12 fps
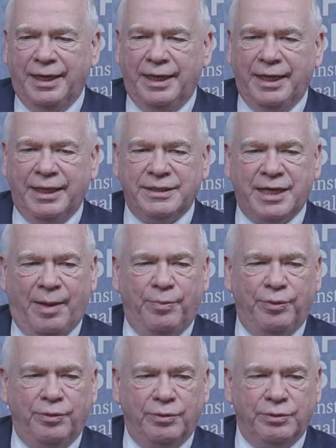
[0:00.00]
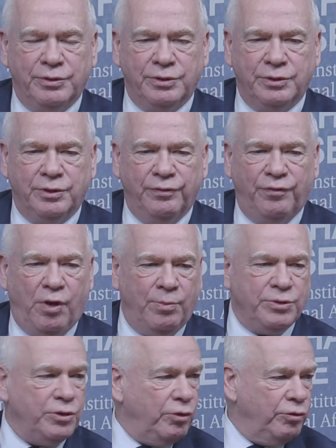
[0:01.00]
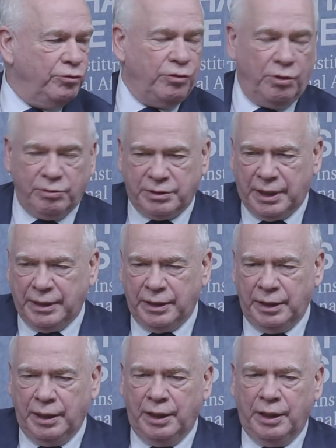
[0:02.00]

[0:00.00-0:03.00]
examples of arms control, say the